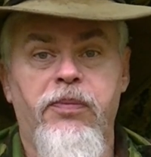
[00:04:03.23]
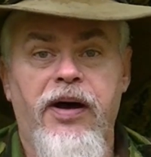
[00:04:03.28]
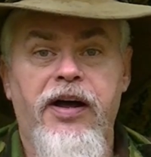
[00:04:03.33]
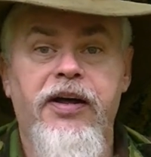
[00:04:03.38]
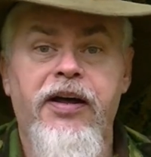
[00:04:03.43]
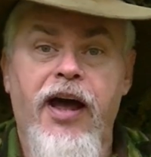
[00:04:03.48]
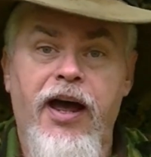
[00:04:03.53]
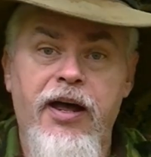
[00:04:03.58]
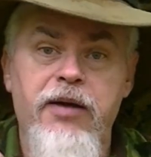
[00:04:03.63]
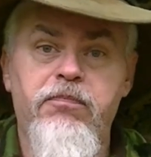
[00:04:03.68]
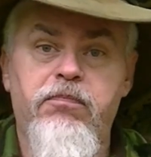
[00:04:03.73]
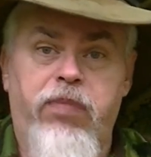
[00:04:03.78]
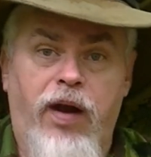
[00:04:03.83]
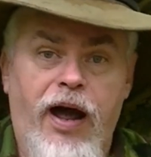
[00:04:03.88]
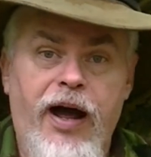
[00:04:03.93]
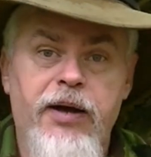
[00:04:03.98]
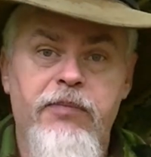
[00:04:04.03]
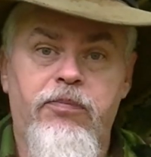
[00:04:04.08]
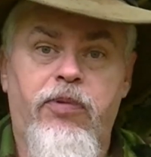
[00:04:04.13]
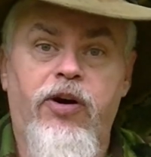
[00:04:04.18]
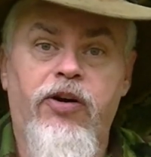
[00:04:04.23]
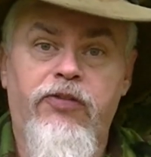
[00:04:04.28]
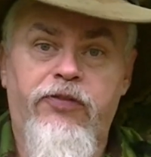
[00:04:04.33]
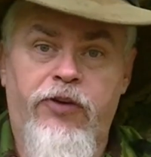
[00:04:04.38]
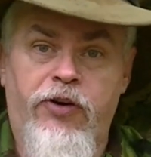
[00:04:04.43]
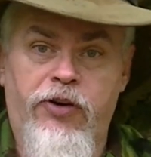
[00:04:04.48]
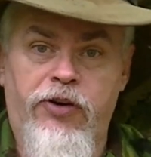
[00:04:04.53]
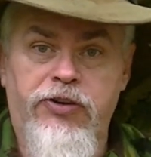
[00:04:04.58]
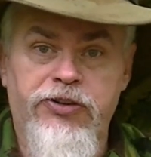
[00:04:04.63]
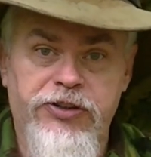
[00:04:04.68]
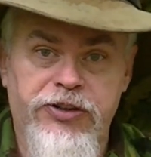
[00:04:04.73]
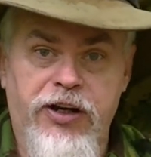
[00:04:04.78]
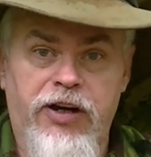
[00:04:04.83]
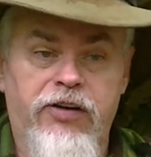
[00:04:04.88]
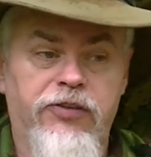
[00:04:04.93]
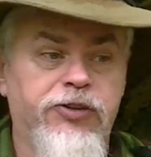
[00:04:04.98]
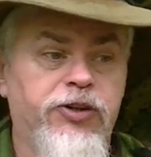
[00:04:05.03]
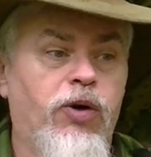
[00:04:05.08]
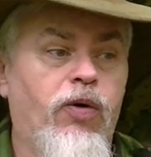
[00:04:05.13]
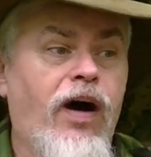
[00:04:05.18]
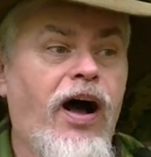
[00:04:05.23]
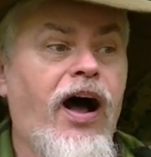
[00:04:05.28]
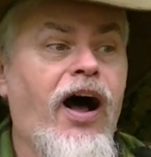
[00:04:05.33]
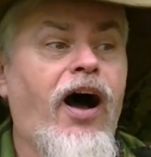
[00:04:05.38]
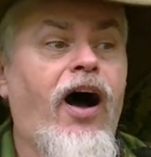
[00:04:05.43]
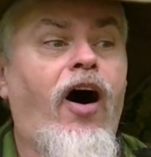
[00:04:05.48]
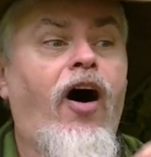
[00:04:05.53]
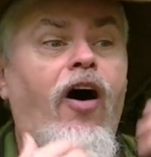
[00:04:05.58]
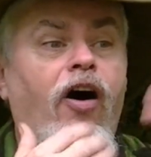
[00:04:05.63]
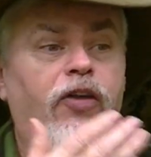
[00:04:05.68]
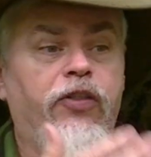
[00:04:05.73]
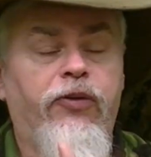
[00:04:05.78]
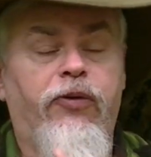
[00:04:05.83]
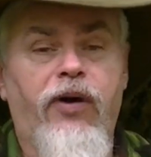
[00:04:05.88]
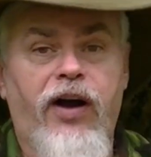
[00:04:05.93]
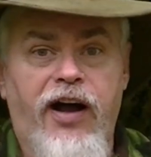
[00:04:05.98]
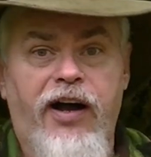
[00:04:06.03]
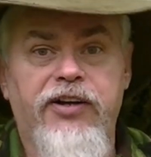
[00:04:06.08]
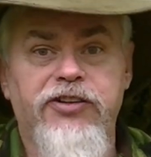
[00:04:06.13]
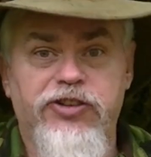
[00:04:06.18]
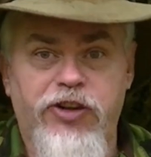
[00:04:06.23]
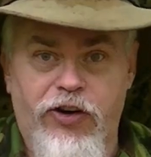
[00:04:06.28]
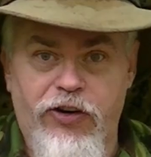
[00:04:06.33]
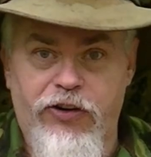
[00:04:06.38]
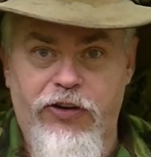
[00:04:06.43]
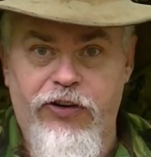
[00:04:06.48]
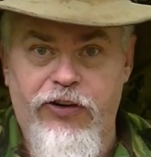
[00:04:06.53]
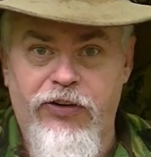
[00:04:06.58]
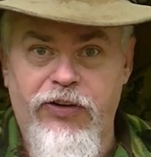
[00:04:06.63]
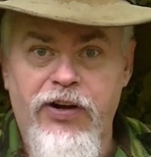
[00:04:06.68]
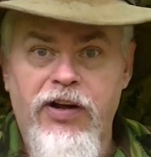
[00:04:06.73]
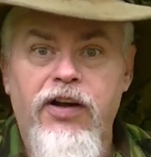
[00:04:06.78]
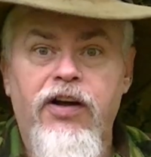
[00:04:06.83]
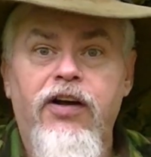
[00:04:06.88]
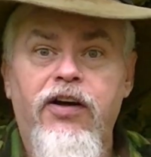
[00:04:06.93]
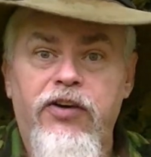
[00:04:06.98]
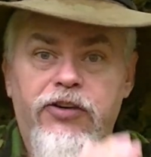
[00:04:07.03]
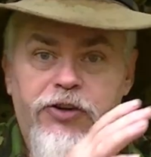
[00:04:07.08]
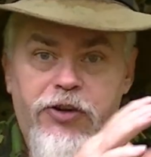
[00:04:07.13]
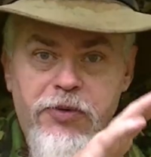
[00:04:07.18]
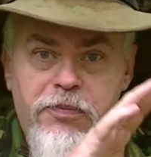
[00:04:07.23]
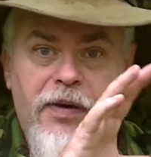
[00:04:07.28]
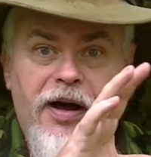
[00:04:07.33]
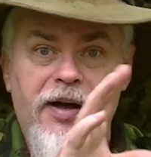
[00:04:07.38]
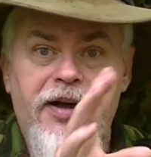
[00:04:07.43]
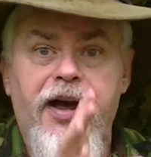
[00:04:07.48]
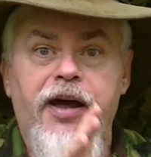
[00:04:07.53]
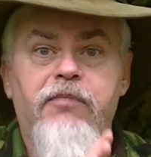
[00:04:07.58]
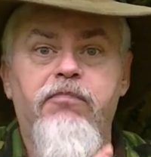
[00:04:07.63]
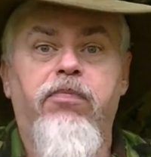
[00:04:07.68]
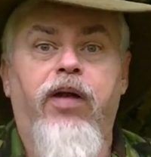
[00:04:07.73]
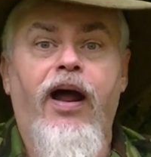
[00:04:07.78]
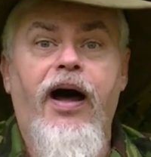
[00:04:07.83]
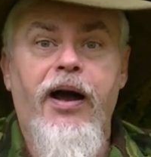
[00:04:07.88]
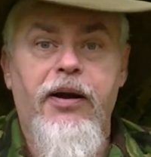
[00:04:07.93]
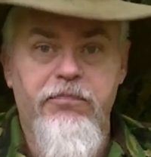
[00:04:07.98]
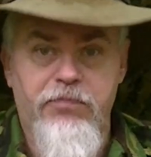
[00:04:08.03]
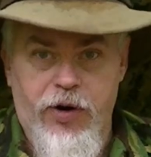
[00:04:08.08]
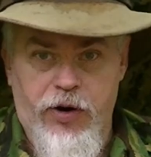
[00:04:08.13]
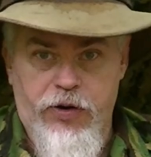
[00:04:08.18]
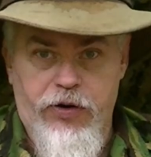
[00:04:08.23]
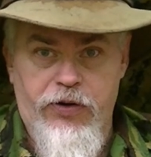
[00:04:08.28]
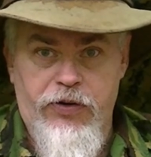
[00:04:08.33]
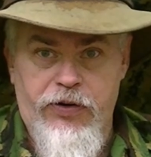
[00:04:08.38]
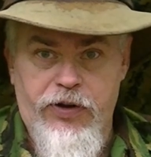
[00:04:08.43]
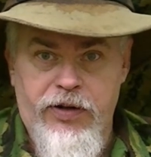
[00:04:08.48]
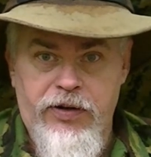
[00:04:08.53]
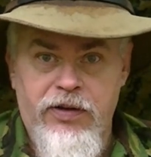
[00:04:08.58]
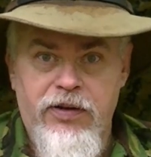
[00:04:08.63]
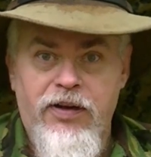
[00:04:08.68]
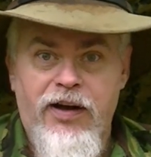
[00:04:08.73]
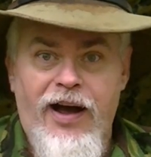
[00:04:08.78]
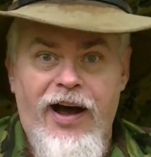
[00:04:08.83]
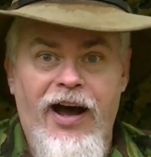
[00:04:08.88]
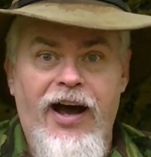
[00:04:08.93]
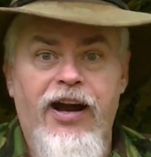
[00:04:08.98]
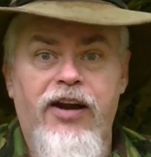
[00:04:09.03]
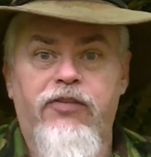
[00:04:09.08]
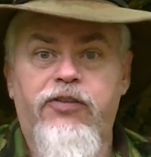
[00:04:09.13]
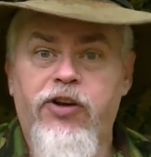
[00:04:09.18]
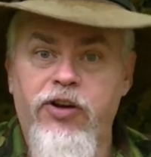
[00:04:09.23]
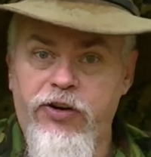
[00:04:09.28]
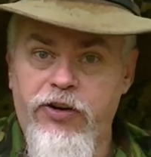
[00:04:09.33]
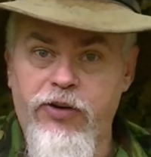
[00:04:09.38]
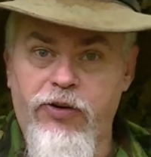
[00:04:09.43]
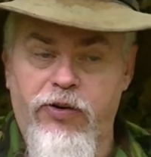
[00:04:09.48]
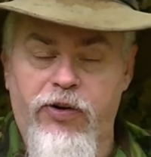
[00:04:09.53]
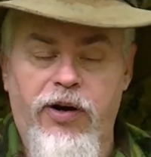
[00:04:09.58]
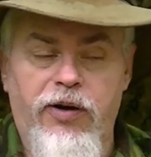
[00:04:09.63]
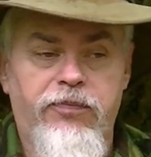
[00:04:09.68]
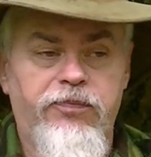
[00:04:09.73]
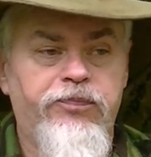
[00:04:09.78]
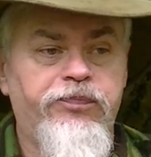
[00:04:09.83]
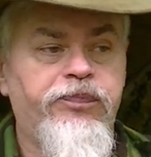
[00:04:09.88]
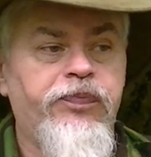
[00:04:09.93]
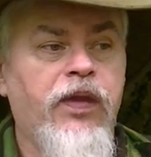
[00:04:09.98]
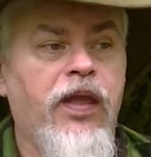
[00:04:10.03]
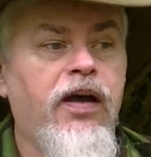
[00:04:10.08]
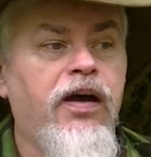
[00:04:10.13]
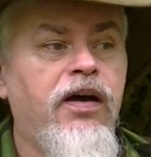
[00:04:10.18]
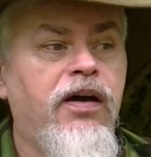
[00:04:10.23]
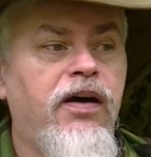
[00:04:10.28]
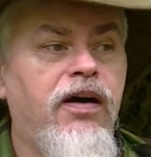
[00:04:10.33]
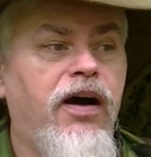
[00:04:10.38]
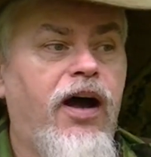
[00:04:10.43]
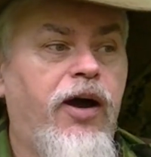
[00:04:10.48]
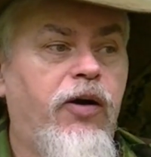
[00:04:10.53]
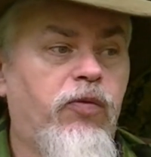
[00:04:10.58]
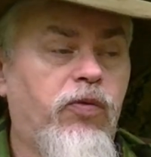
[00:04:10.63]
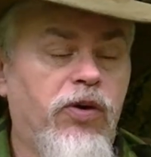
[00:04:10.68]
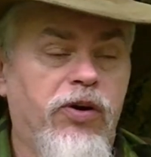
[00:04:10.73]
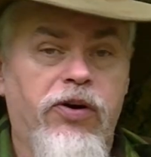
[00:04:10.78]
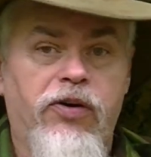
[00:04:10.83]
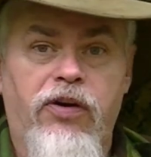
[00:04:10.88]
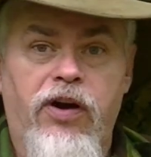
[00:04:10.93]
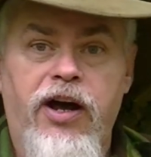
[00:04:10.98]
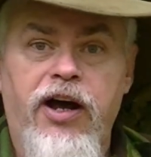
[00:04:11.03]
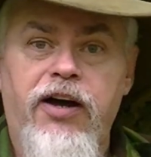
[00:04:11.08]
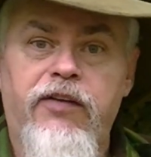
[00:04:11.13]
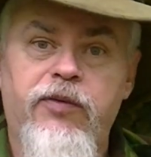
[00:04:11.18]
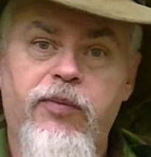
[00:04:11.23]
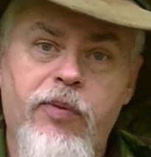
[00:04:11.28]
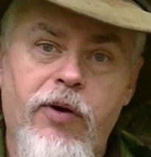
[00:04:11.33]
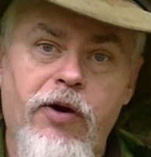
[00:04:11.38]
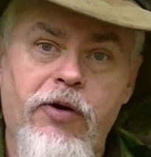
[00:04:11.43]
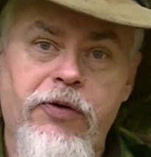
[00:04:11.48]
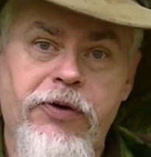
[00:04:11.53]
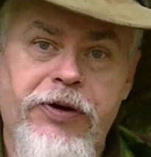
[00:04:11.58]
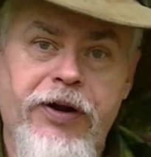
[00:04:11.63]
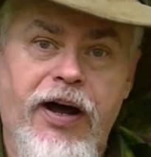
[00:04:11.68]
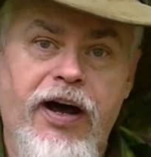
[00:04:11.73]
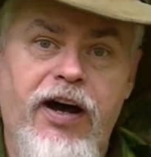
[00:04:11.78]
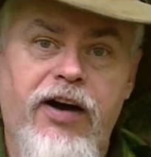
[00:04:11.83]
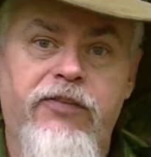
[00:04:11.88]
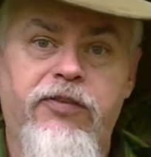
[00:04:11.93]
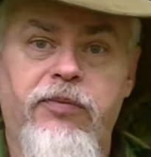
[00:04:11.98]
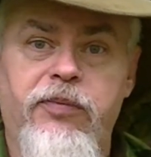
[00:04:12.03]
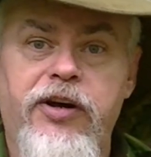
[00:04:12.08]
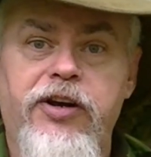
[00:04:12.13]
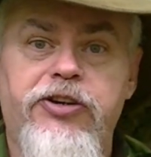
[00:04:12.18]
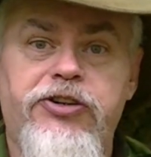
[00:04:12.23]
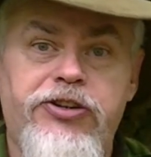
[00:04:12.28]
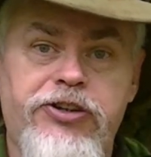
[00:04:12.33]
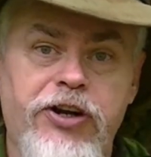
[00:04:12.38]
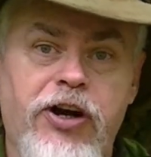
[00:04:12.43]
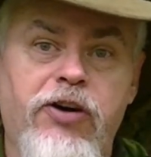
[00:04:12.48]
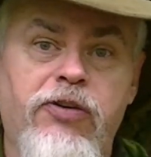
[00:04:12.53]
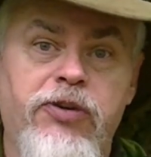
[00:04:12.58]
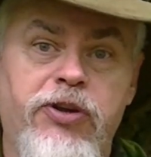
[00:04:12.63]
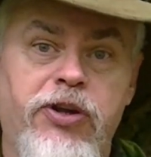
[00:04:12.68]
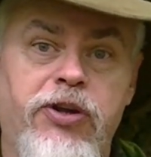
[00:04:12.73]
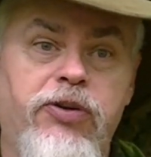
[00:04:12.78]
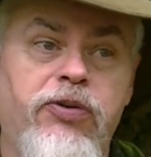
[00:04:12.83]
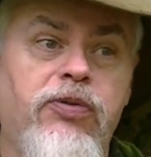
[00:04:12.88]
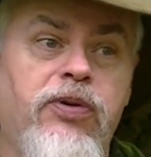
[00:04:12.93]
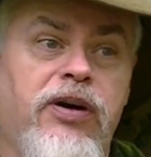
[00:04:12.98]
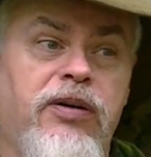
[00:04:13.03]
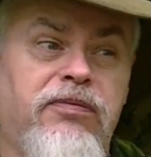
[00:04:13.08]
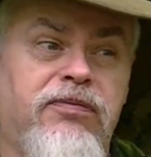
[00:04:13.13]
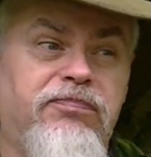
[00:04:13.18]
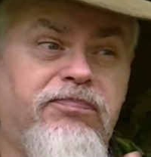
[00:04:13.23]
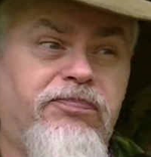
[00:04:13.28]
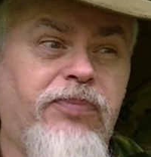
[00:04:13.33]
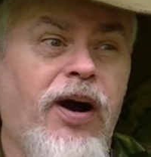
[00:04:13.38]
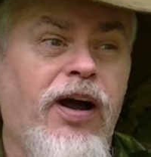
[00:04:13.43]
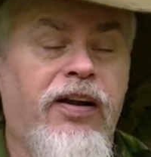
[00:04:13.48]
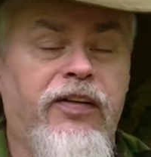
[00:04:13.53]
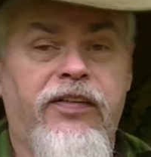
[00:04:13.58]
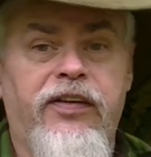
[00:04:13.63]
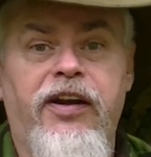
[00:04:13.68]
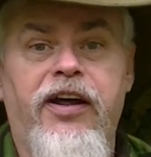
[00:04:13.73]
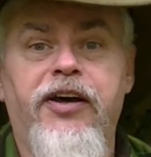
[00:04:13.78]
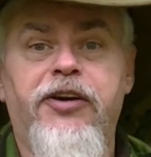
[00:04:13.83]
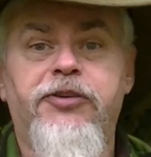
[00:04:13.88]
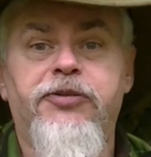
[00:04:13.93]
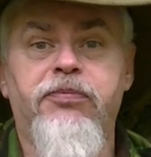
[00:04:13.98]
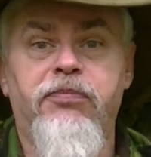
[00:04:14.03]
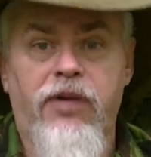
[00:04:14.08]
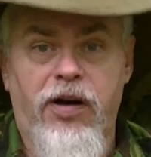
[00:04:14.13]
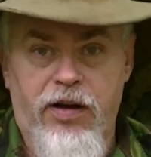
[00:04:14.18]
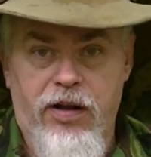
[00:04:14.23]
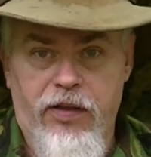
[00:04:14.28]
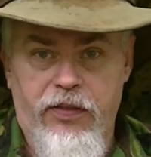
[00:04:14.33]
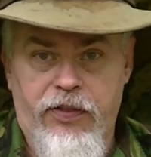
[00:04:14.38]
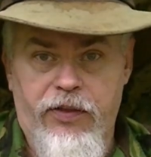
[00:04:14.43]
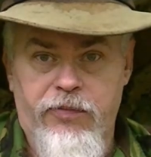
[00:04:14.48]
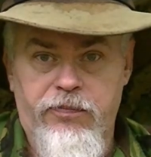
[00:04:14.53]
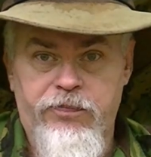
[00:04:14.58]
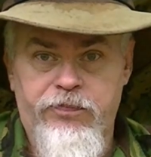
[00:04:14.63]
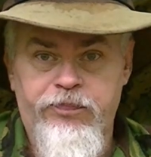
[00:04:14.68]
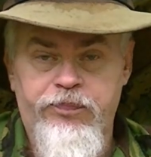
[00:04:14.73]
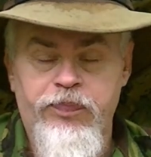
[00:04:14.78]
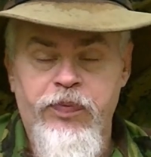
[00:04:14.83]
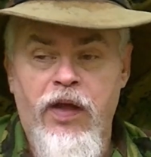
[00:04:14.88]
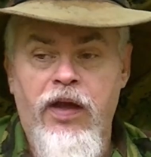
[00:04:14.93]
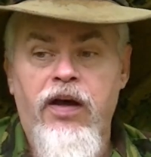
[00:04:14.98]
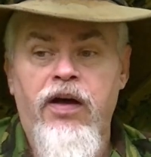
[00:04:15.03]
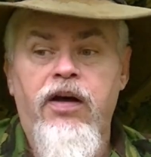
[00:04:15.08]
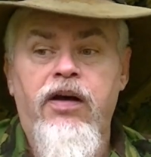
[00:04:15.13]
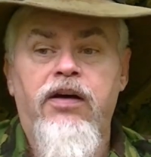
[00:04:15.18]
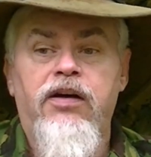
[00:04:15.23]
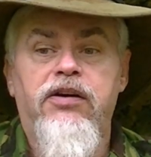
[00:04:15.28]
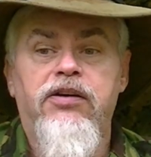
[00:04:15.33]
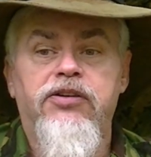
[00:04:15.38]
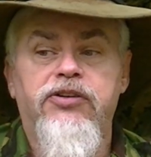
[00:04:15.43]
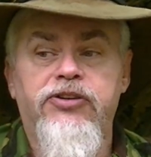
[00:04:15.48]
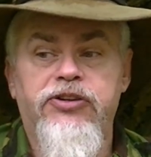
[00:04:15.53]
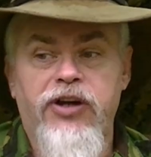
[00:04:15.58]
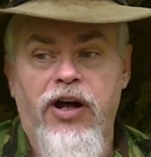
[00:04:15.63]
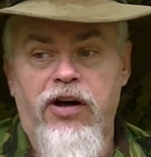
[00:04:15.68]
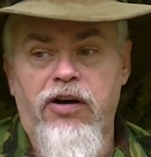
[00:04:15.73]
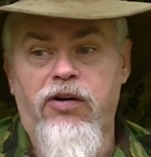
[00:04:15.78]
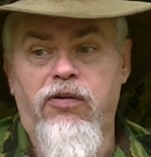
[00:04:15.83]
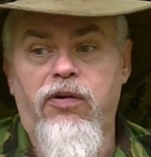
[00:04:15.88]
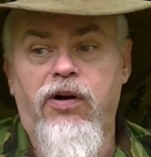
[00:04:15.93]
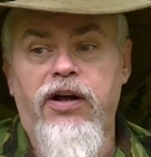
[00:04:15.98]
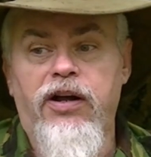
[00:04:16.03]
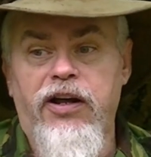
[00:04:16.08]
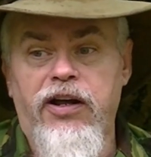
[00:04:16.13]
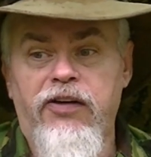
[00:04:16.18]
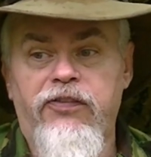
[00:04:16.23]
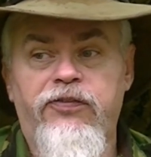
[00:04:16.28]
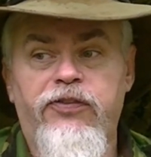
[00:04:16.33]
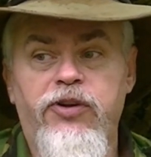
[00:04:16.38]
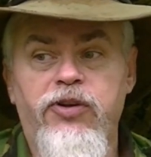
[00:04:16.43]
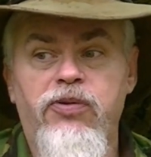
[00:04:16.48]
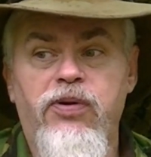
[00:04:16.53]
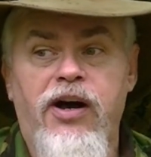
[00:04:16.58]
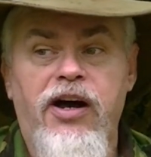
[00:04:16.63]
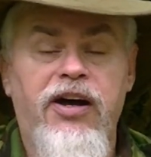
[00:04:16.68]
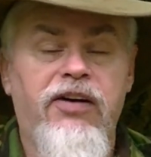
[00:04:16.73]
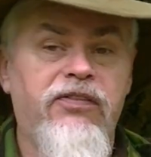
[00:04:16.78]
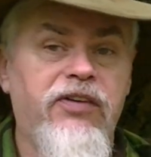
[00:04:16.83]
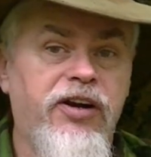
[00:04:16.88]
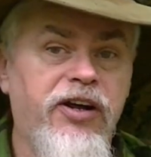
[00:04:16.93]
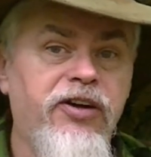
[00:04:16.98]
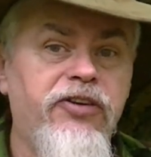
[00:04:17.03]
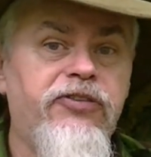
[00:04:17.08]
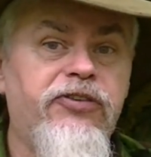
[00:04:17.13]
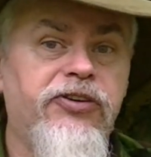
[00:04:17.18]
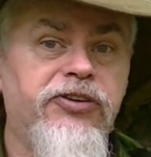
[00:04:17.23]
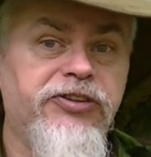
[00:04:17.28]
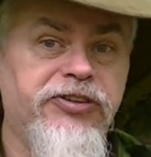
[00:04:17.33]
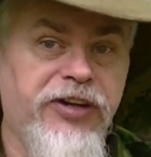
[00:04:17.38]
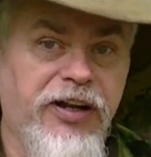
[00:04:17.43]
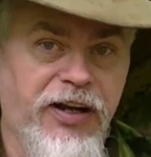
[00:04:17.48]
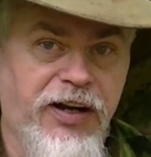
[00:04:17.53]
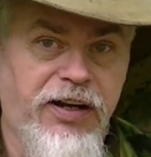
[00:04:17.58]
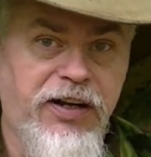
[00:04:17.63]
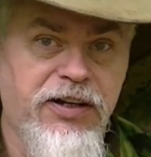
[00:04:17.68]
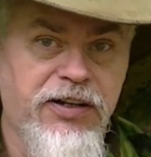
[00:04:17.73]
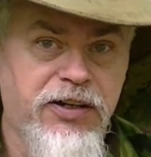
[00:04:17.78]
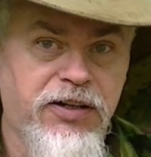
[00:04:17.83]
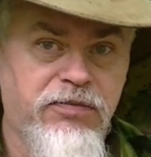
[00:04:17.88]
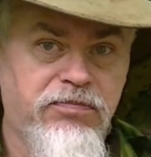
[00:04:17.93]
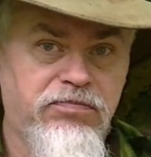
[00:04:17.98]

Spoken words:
make a BLACKBIRD for herself. So I authorized her to make a BLACKBIRD out of Kandura. And we're going to have a prototype for me to show you in probably the next month. So if you have an interest in it,